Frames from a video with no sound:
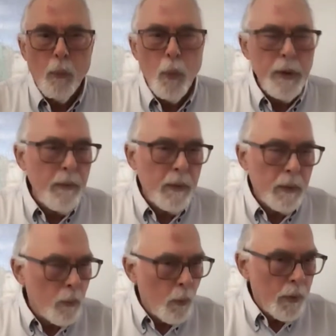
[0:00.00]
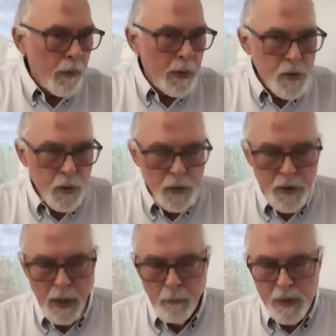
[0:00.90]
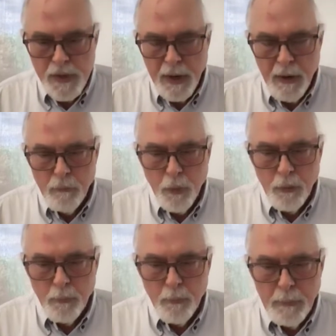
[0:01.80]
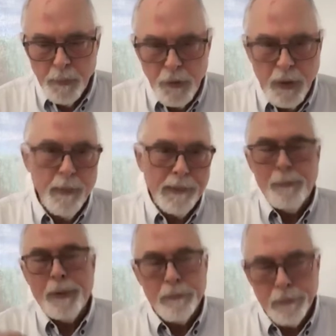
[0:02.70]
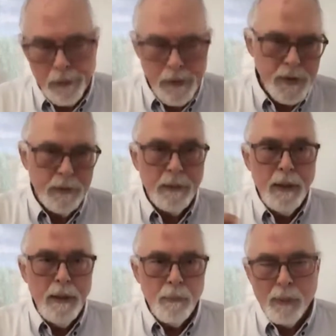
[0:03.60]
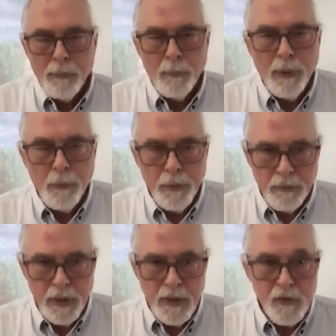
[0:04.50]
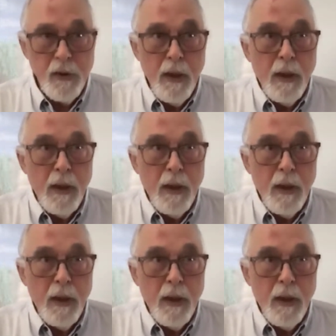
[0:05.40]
One of the concerns that I always have with people talking about the metaverse and blah, blah, blah, whatever it is